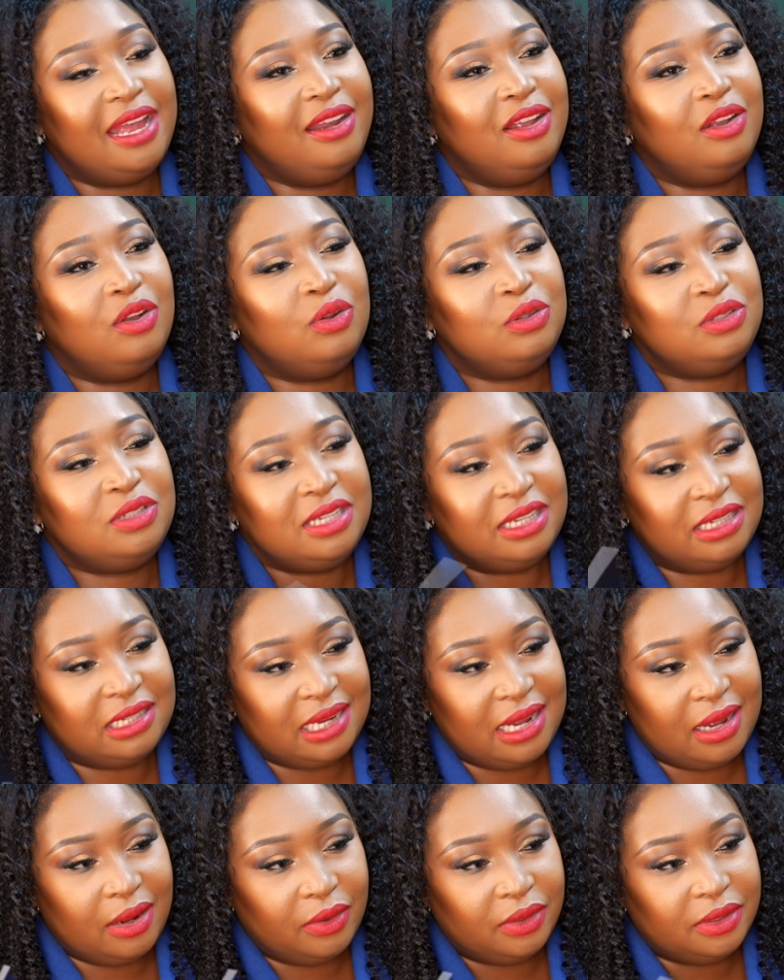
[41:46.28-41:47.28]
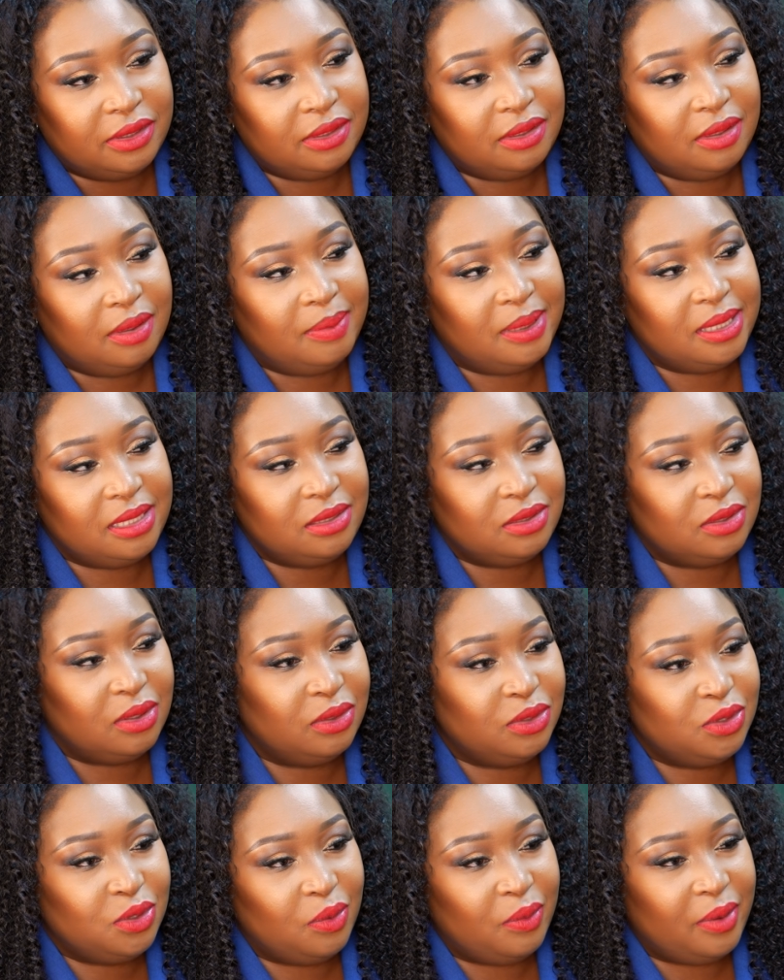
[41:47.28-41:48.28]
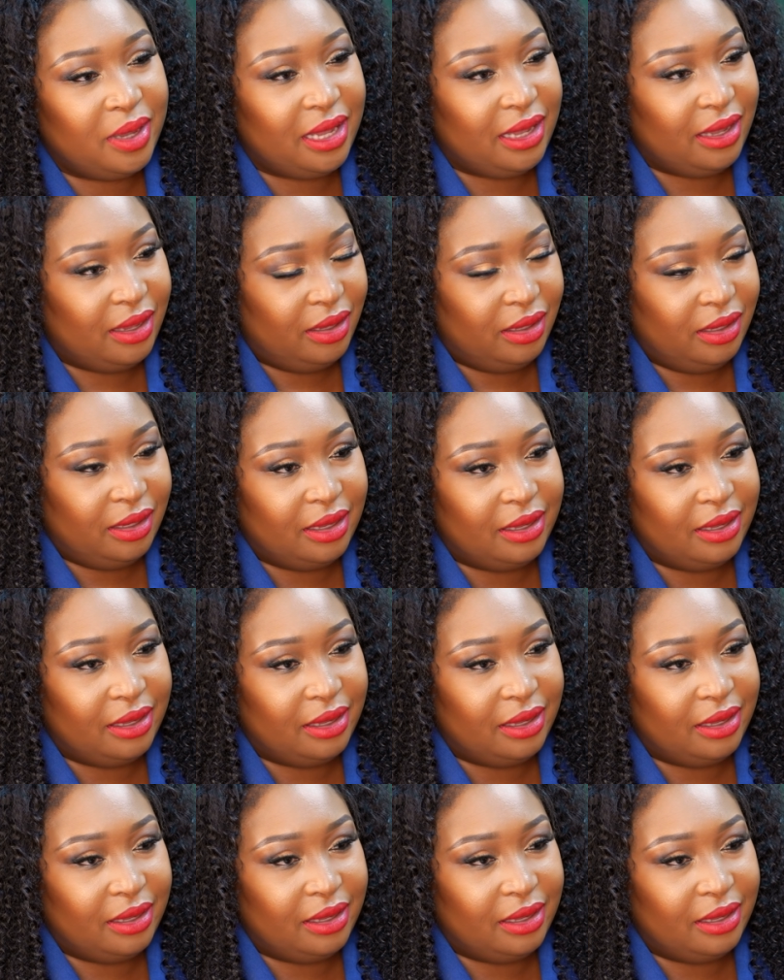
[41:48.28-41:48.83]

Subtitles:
they go to the cloud, but it is also where...